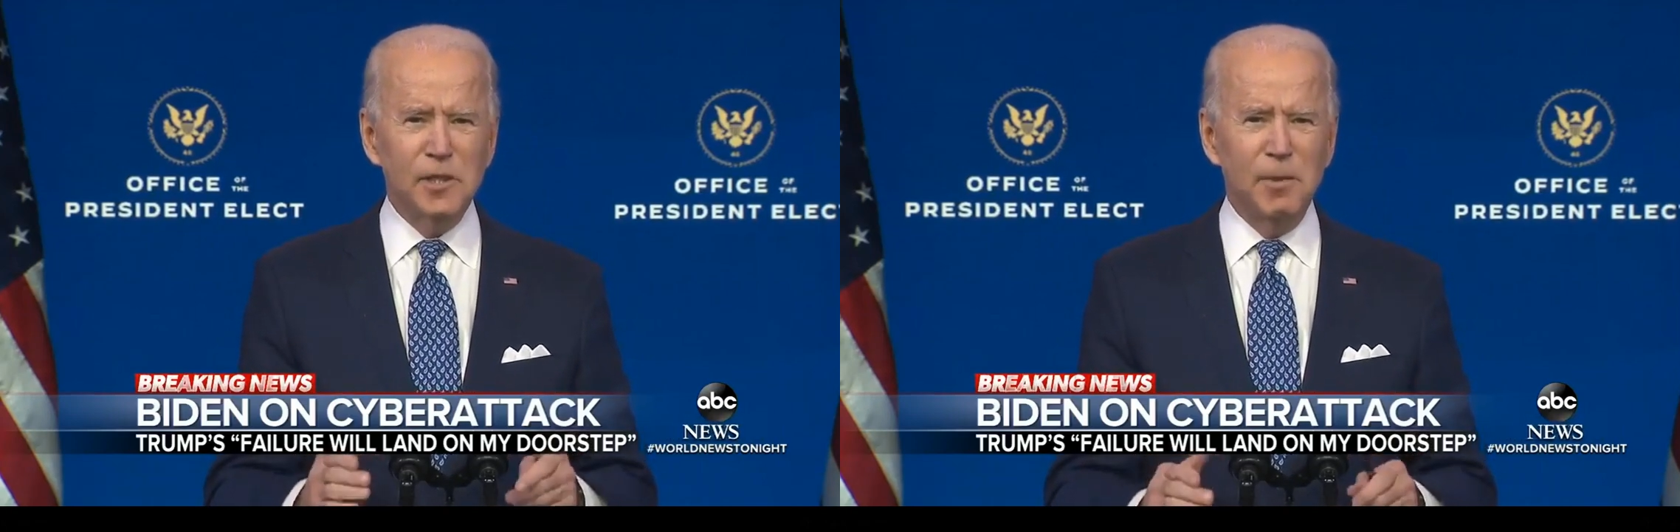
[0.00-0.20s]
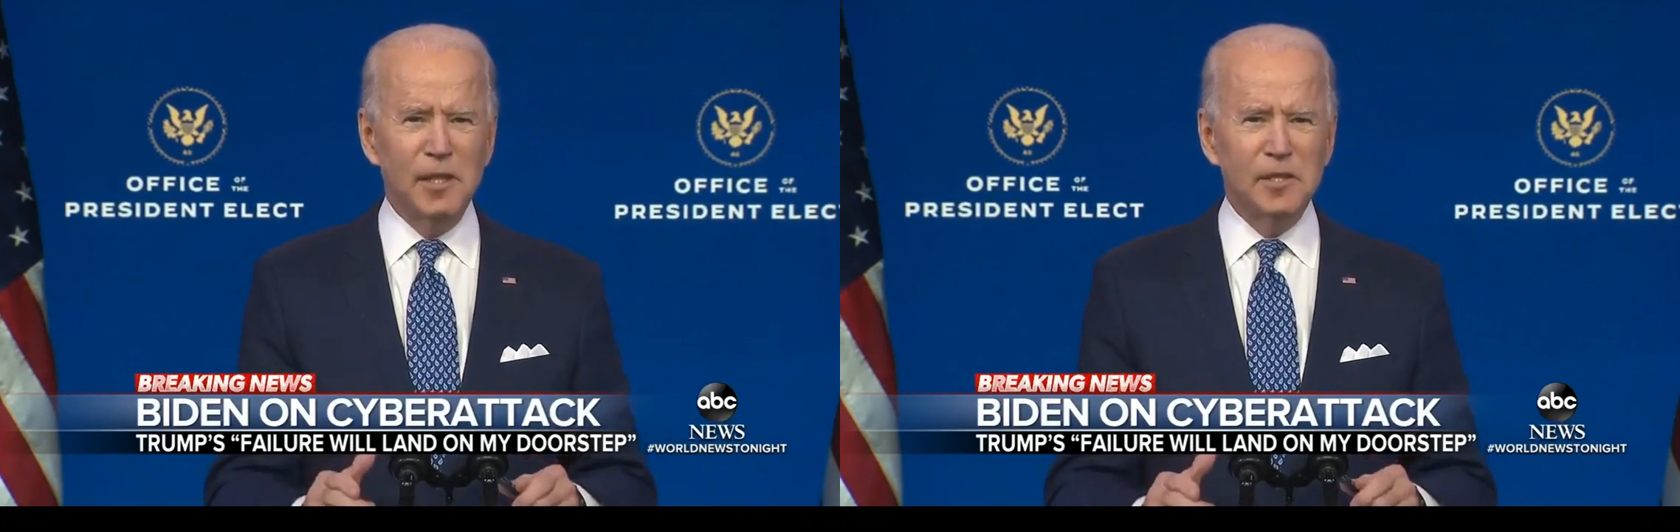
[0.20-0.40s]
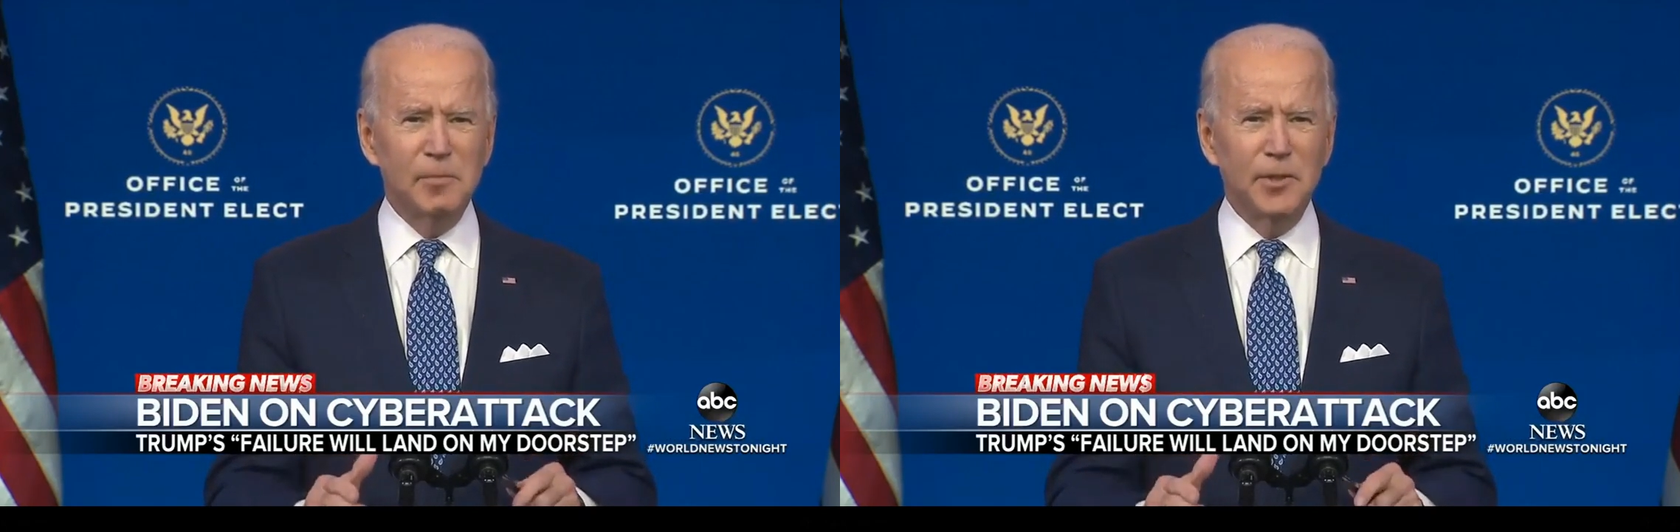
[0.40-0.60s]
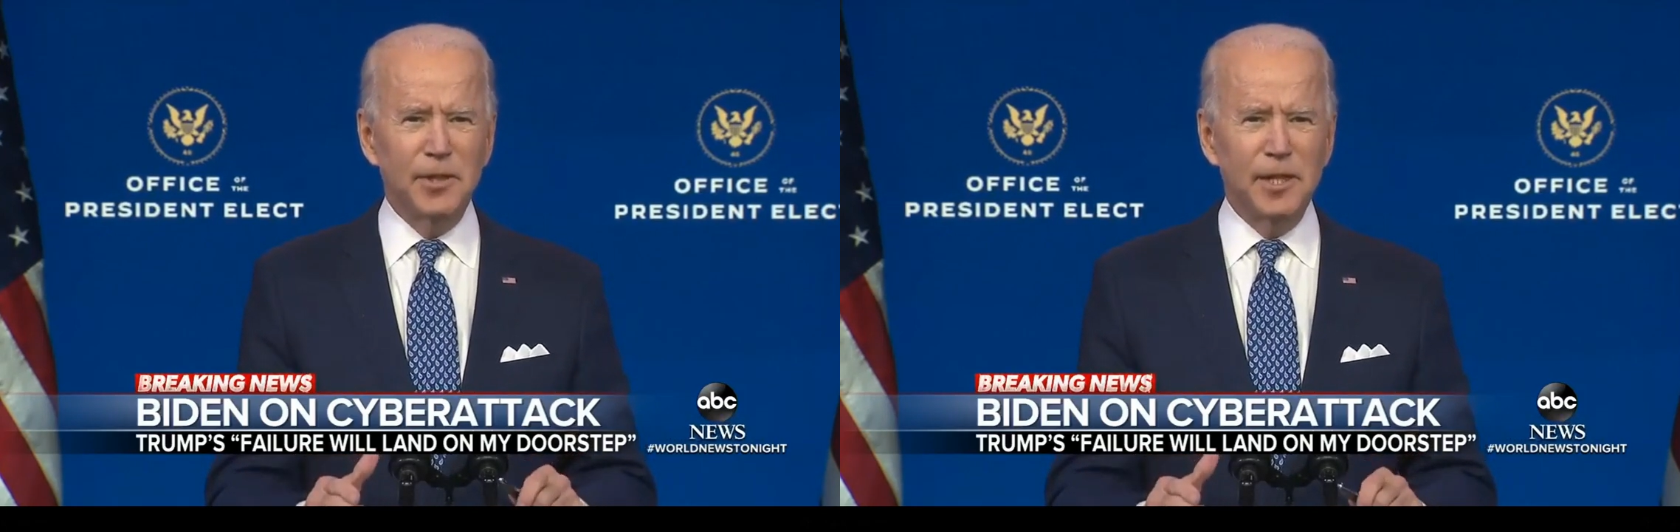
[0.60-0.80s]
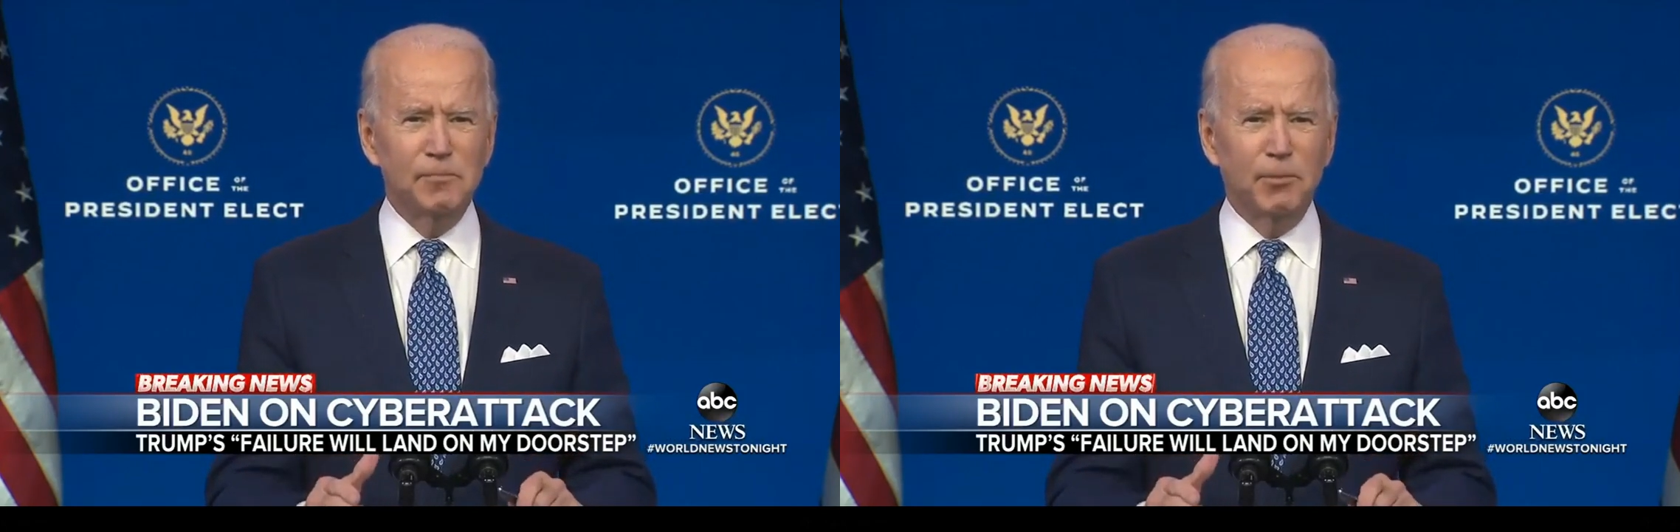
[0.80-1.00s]

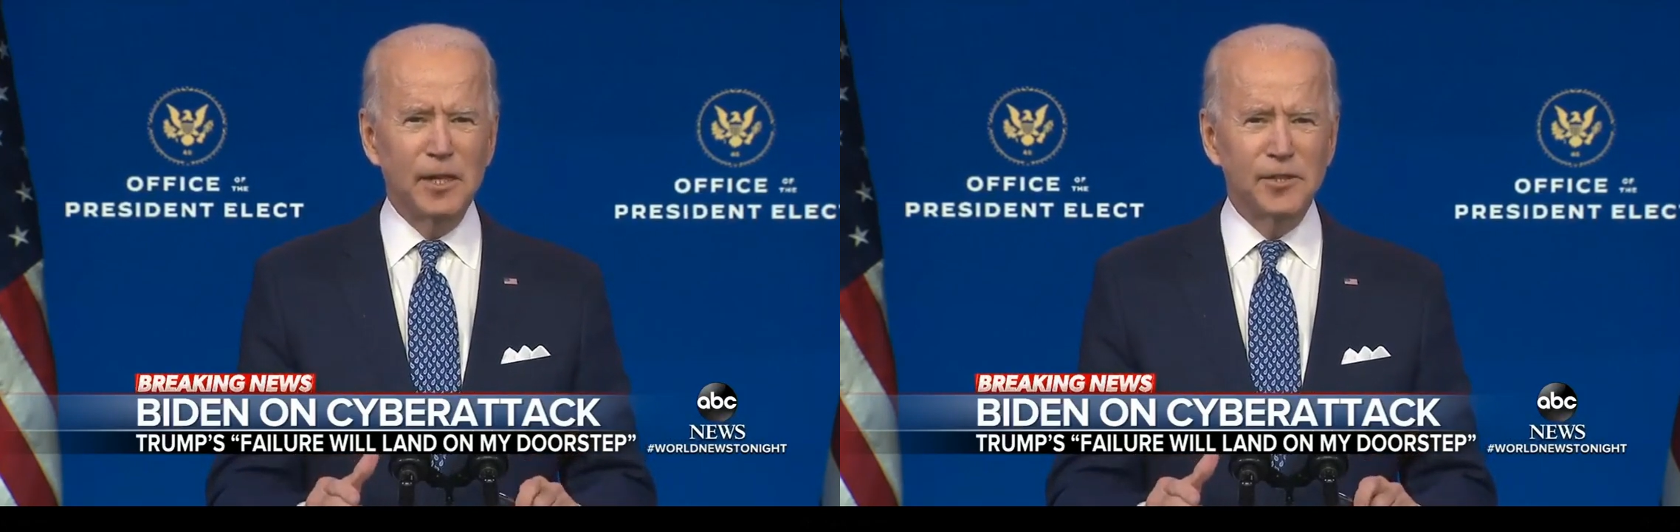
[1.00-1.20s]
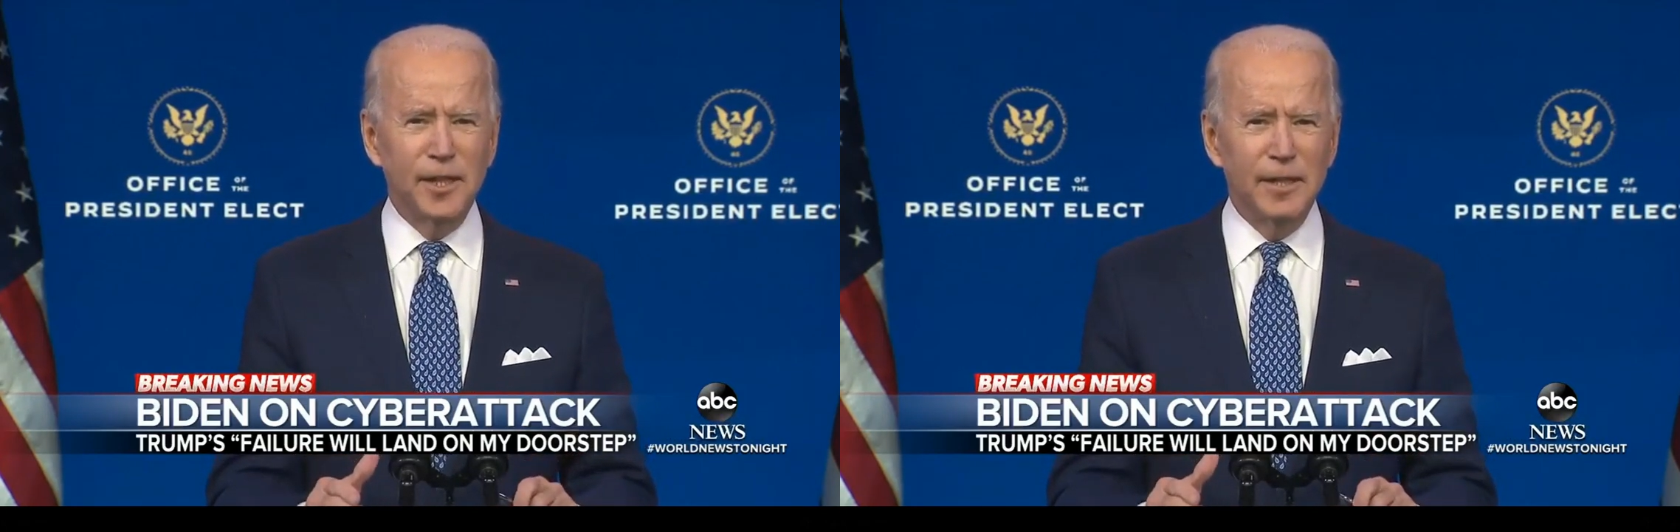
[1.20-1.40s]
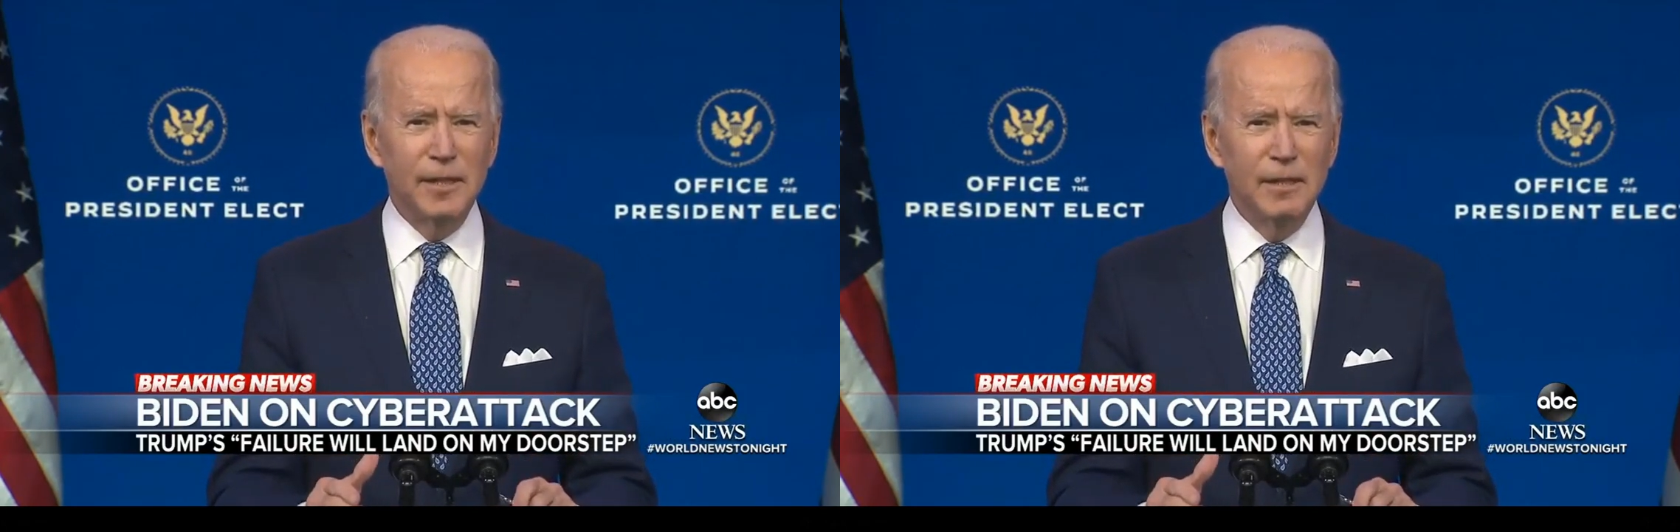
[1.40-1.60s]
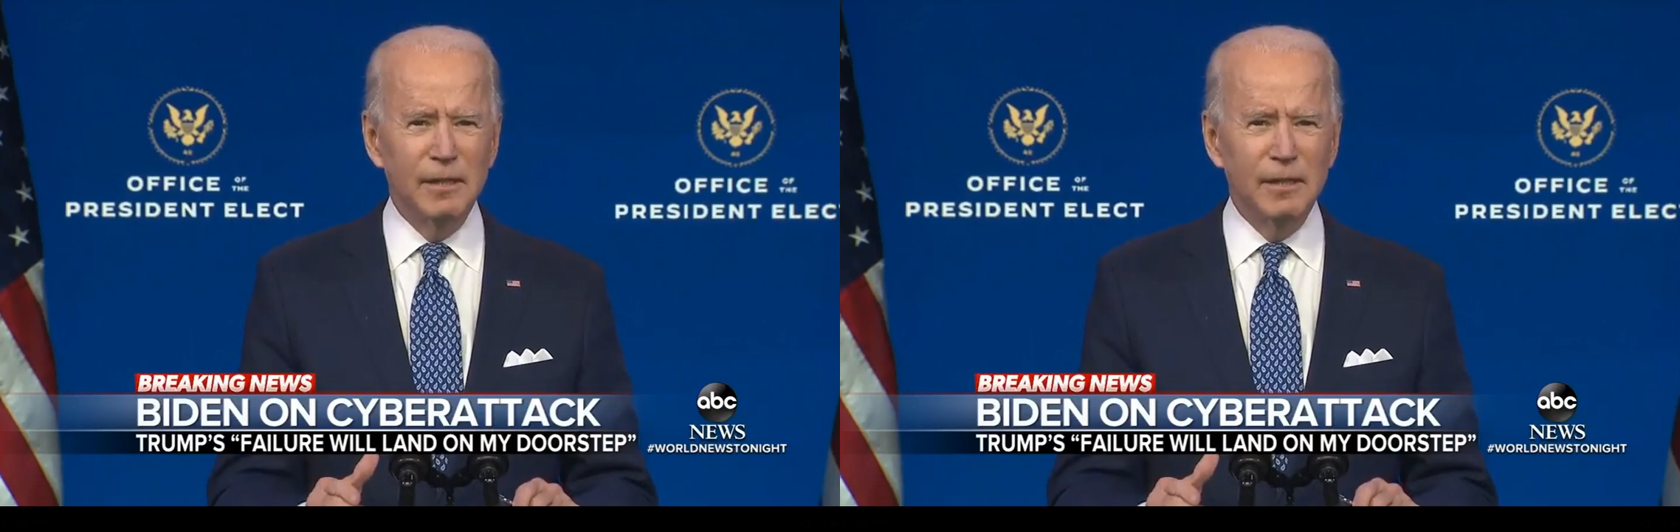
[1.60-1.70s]
responsibility as president